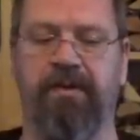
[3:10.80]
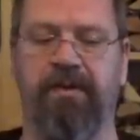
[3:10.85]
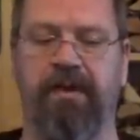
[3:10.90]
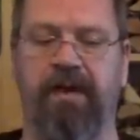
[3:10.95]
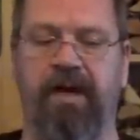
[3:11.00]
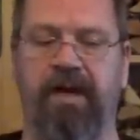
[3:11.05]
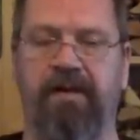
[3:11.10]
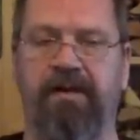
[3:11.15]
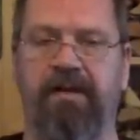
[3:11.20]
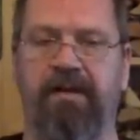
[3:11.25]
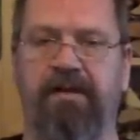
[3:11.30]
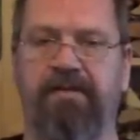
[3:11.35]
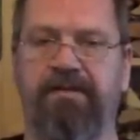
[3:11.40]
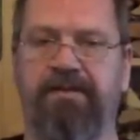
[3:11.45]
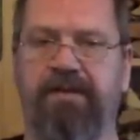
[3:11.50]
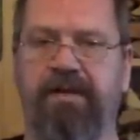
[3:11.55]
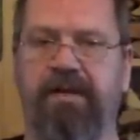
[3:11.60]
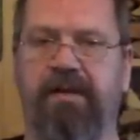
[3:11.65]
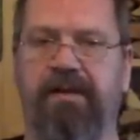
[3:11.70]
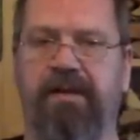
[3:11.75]
And
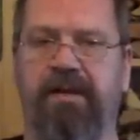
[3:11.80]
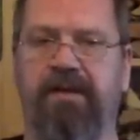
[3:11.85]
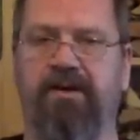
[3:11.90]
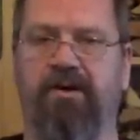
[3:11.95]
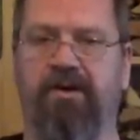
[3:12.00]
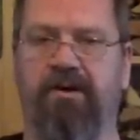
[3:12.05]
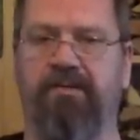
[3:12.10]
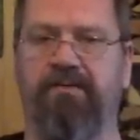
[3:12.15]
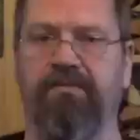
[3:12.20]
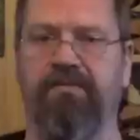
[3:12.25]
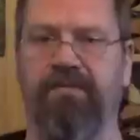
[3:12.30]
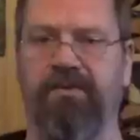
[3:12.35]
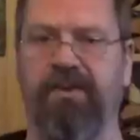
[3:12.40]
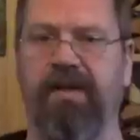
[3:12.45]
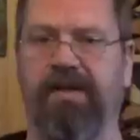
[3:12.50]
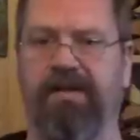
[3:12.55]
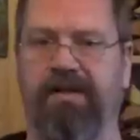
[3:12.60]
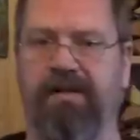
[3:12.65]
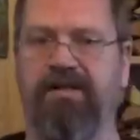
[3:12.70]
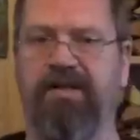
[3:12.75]
still they got,
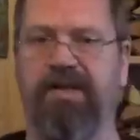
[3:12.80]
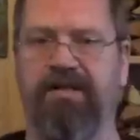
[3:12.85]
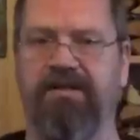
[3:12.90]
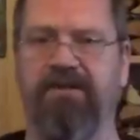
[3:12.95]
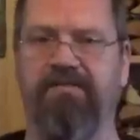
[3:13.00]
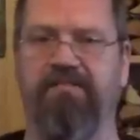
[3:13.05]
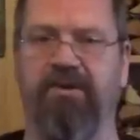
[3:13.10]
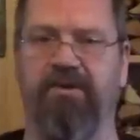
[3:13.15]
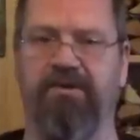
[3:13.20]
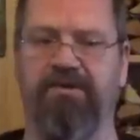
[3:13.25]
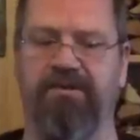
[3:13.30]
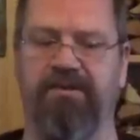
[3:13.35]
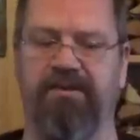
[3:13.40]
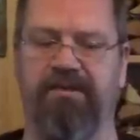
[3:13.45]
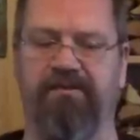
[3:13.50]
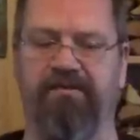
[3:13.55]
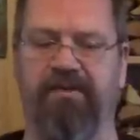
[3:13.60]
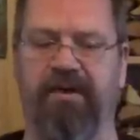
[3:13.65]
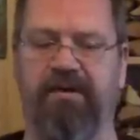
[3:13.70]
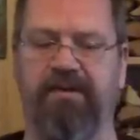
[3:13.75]
well, they tested
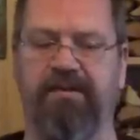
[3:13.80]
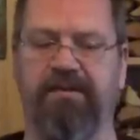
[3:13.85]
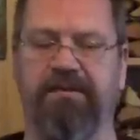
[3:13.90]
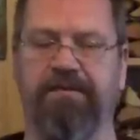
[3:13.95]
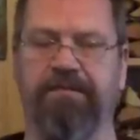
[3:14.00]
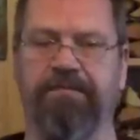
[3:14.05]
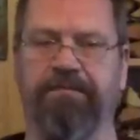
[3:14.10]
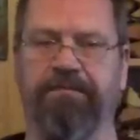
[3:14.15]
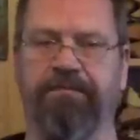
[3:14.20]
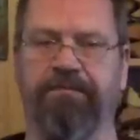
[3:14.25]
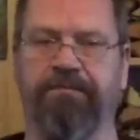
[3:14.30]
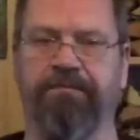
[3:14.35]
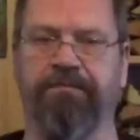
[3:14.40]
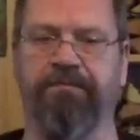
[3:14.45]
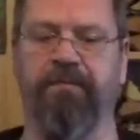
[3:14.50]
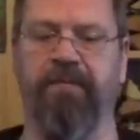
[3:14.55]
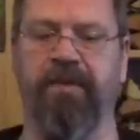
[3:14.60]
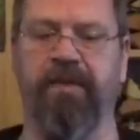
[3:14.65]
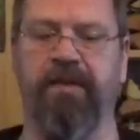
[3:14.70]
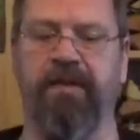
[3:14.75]
positive, right?
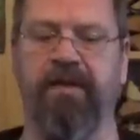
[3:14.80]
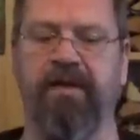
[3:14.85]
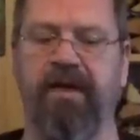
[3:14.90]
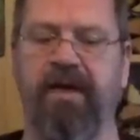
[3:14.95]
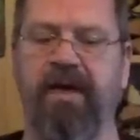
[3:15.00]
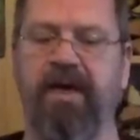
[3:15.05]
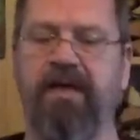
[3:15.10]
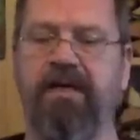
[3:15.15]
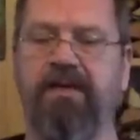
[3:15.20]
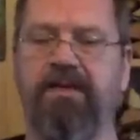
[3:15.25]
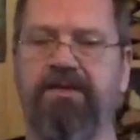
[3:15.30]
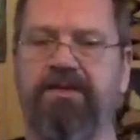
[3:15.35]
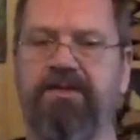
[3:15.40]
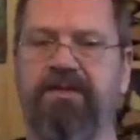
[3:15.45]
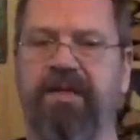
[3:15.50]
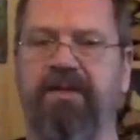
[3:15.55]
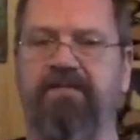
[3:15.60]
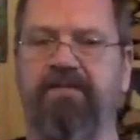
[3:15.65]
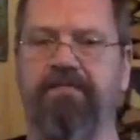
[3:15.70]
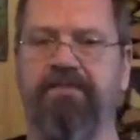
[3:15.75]

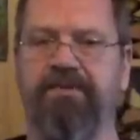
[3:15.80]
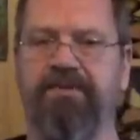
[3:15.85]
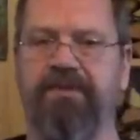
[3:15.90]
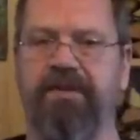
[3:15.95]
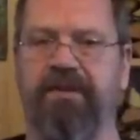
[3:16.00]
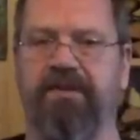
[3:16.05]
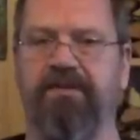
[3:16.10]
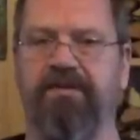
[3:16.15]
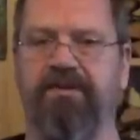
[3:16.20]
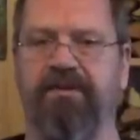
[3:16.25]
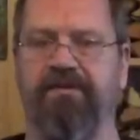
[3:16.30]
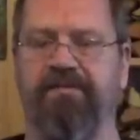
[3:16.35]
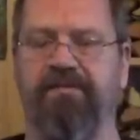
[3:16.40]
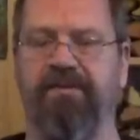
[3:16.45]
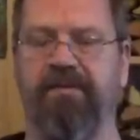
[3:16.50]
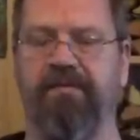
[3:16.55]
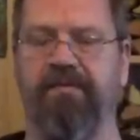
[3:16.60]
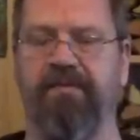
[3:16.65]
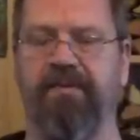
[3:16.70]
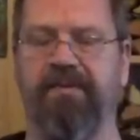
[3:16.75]
87% of
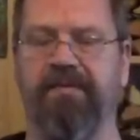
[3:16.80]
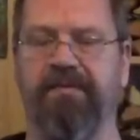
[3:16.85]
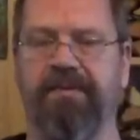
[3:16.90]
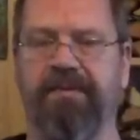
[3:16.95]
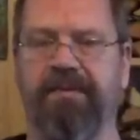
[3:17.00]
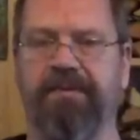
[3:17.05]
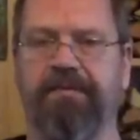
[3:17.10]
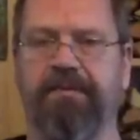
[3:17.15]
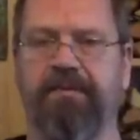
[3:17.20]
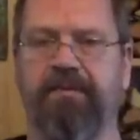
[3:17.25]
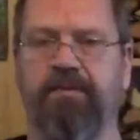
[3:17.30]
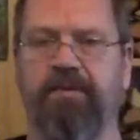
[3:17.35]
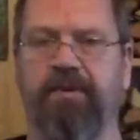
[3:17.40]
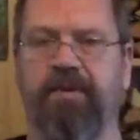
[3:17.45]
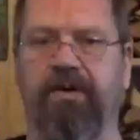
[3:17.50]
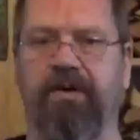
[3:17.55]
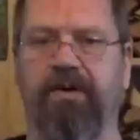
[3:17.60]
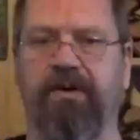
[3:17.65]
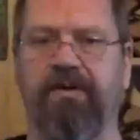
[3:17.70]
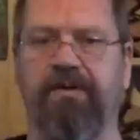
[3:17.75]
them
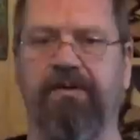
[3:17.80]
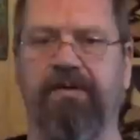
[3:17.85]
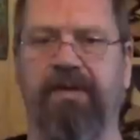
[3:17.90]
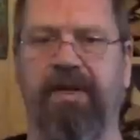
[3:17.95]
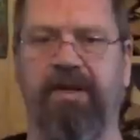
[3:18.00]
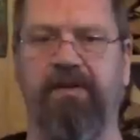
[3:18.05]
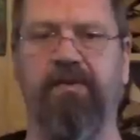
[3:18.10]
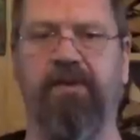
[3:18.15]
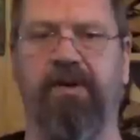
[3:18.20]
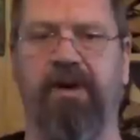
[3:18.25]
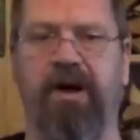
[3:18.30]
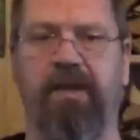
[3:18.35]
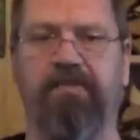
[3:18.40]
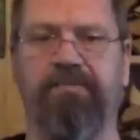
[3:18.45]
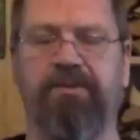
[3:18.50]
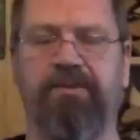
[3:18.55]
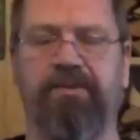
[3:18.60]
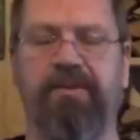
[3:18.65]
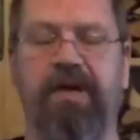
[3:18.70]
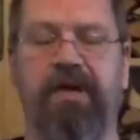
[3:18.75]
were
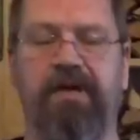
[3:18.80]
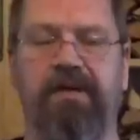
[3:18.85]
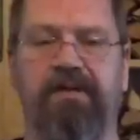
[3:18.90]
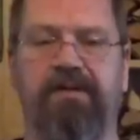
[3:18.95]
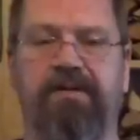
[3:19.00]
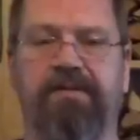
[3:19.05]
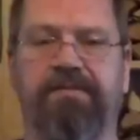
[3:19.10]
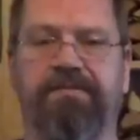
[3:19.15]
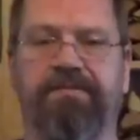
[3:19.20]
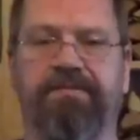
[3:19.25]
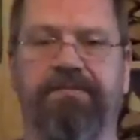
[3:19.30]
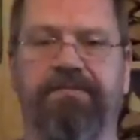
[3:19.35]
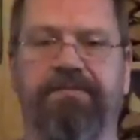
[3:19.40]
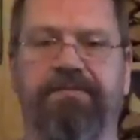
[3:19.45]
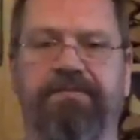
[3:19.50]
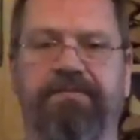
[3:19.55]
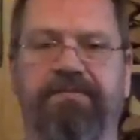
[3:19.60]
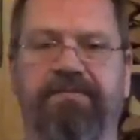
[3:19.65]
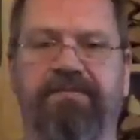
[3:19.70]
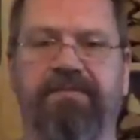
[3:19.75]
up to date
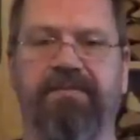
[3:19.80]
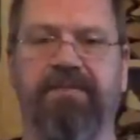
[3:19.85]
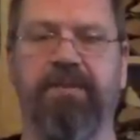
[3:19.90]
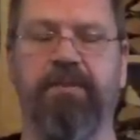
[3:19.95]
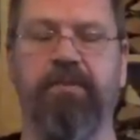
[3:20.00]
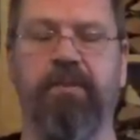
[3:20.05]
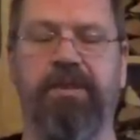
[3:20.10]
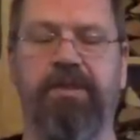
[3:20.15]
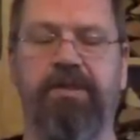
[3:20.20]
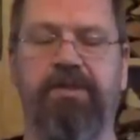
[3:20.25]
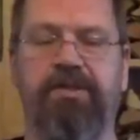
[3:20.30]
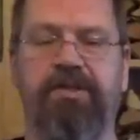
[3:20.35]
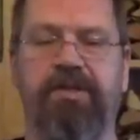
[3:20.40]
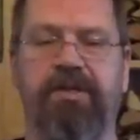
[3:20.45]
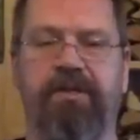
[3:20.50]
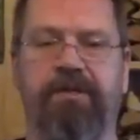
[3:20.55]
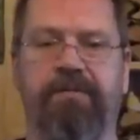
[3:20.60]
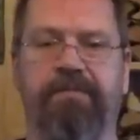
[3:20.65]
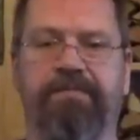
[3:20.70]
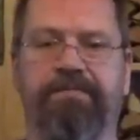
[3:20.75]
with the
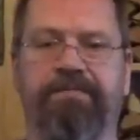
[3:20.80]
T.